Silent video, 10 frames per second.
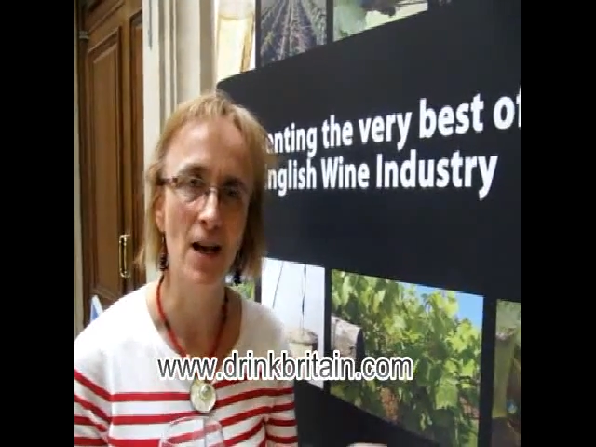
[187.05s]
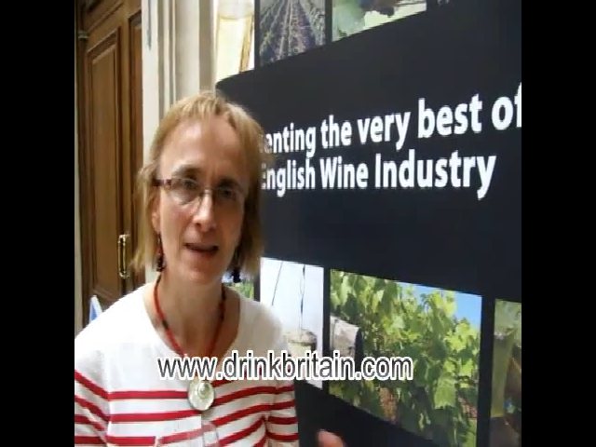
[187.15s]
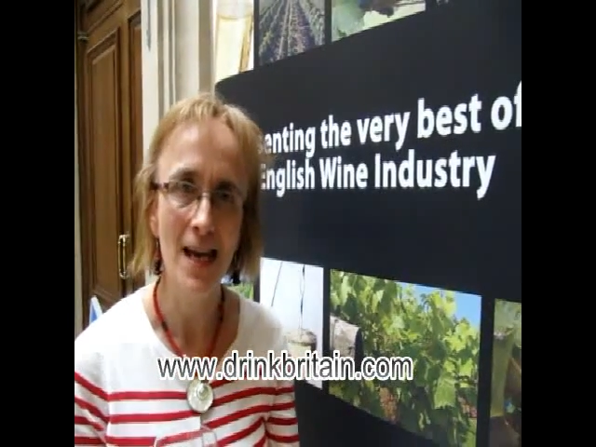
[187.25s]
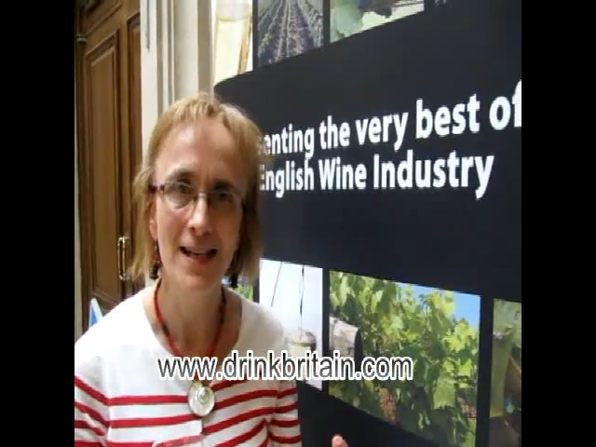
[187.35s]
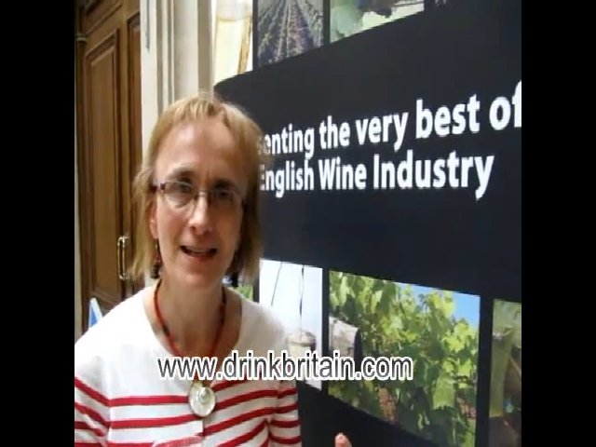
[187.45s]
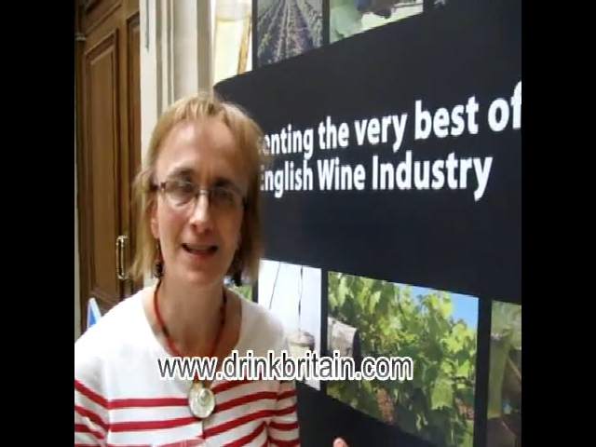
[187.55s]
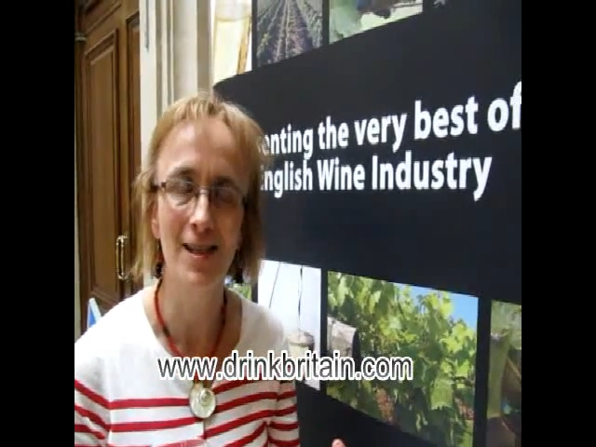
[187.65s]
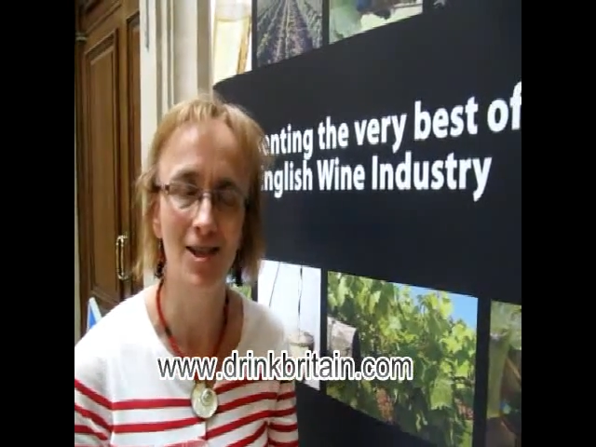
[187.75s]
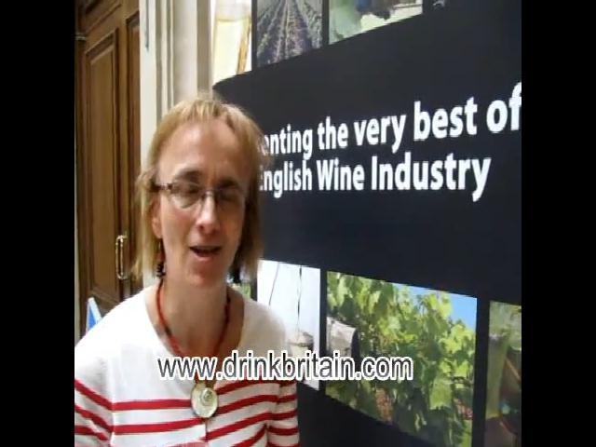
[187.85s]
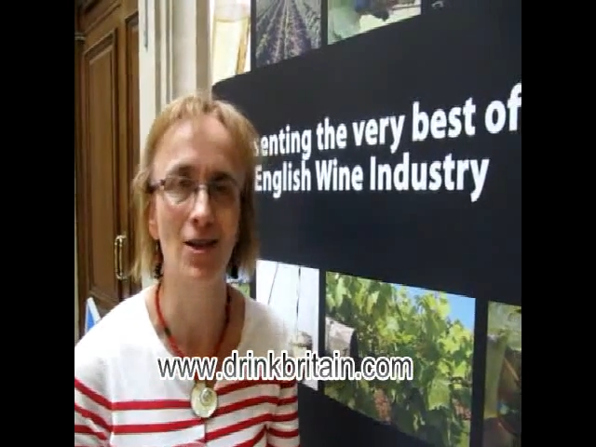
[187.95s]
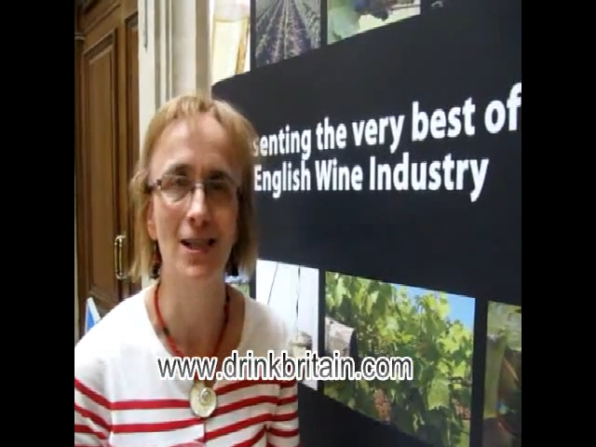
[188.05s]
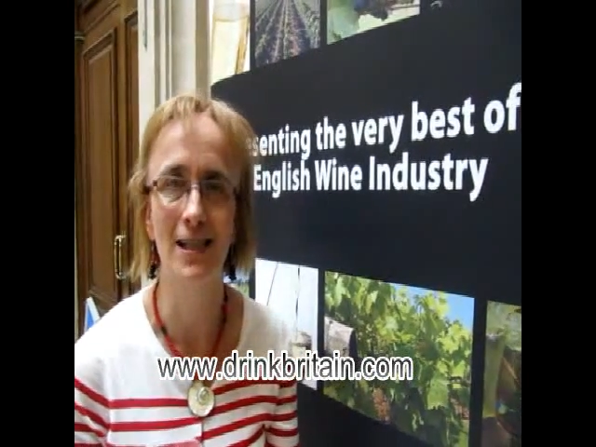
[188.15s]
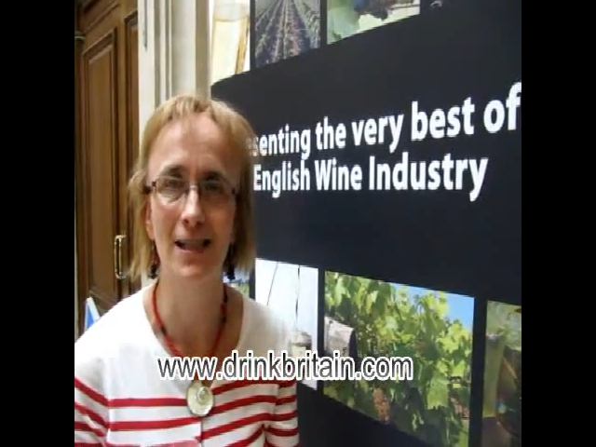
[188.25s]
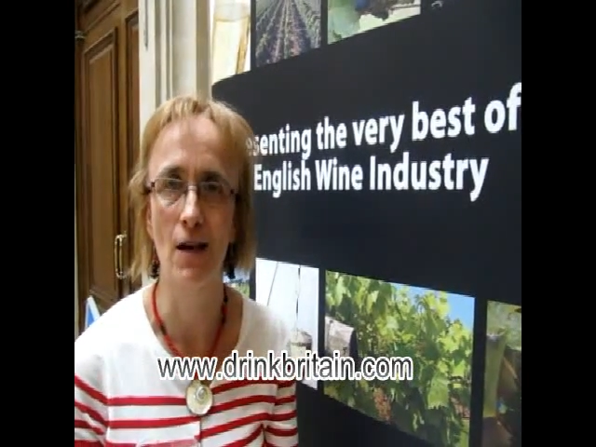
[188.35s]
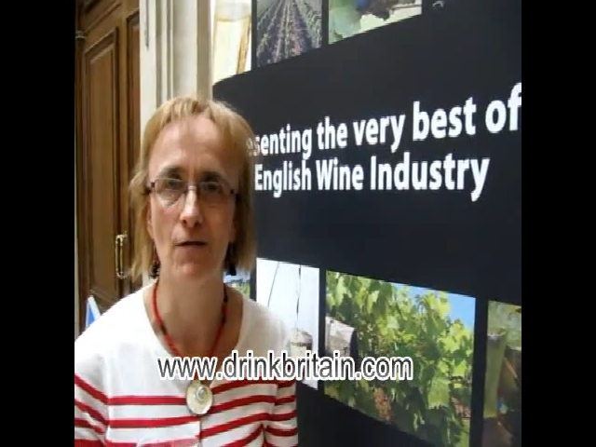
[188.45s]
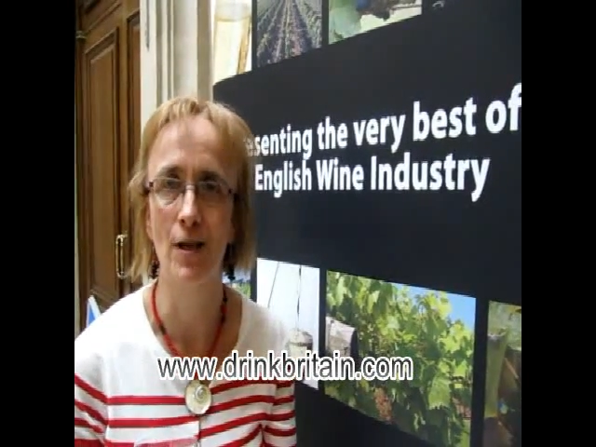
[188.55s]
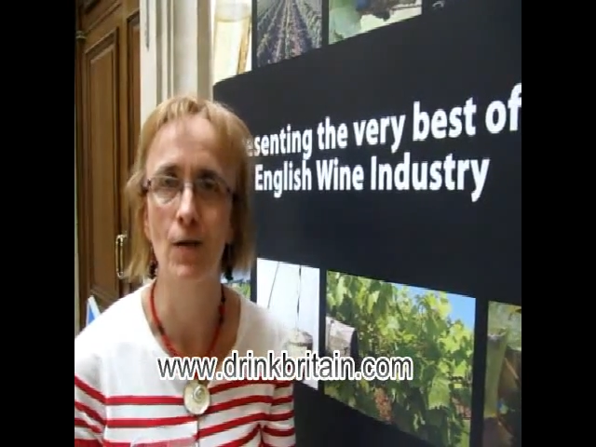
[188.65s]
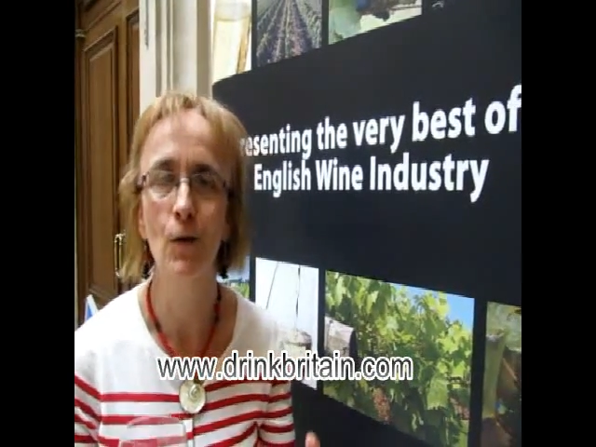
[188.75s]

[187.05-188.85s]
I then started discovering